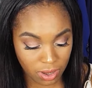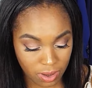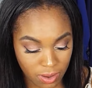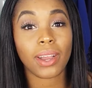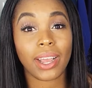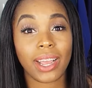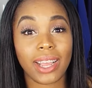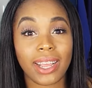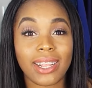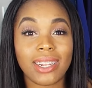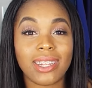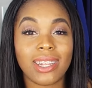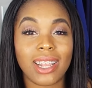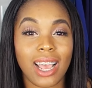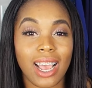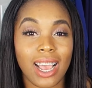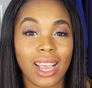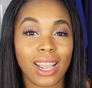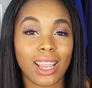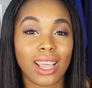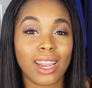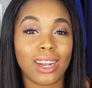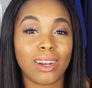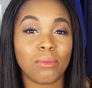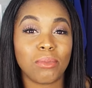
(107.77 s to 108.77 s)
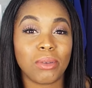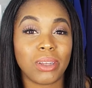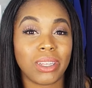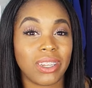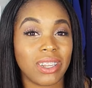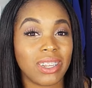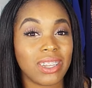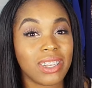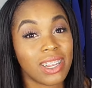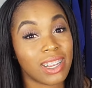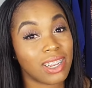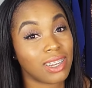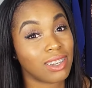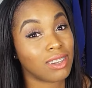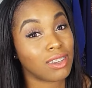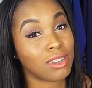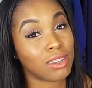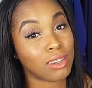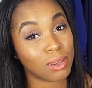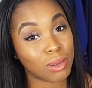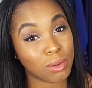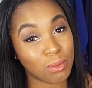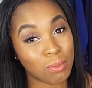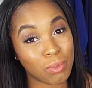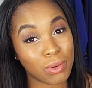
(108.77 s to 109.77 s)
Okay, it's a highlighter because it says
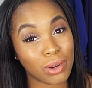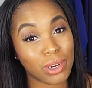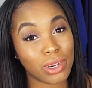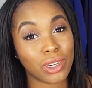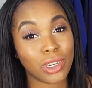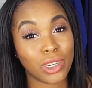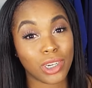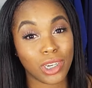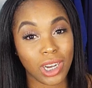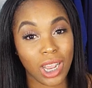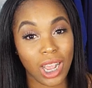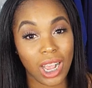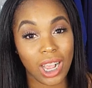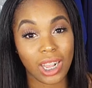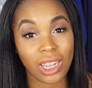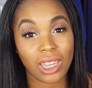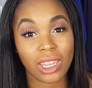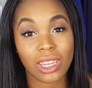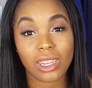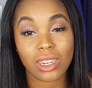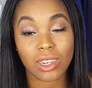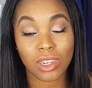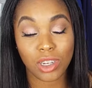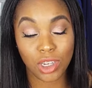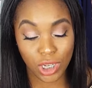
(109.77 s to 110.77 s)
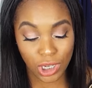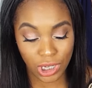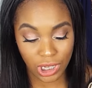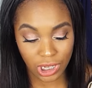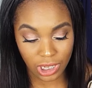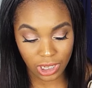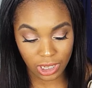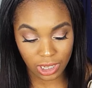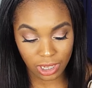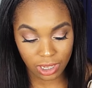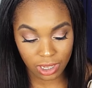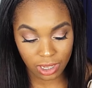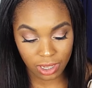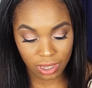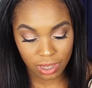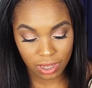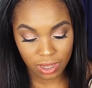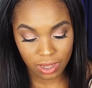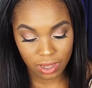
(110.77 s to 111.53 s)
Super Shock Cheek.